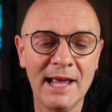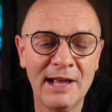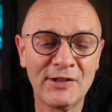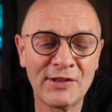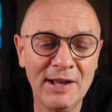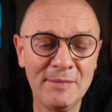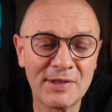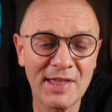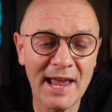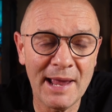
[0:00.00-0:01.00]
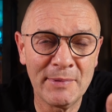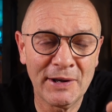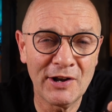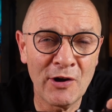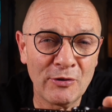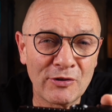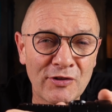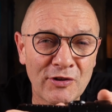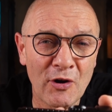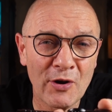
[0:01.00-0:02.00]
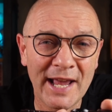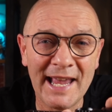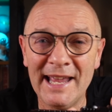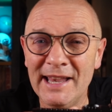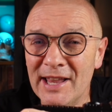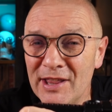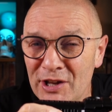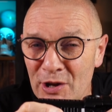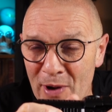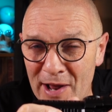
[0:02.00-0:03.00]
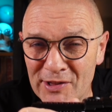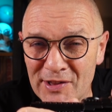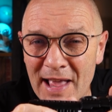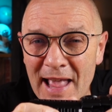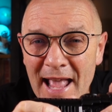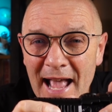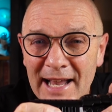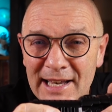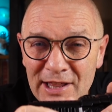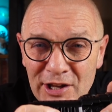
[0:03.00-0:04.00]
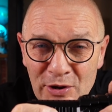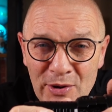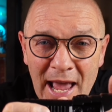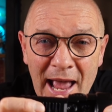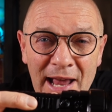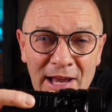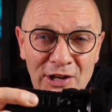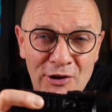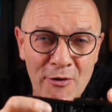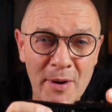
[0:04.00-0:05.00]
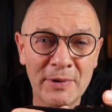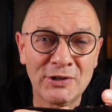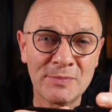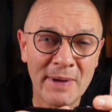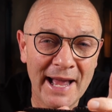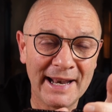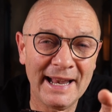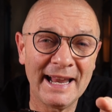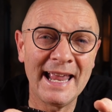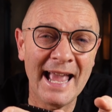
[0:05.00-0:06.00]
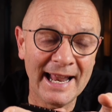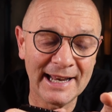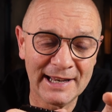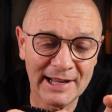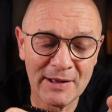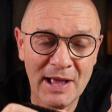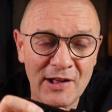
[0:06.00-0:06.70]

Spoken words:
It seems that Imalent holds stock in the US and in the UK, Europe, Japan and Canada.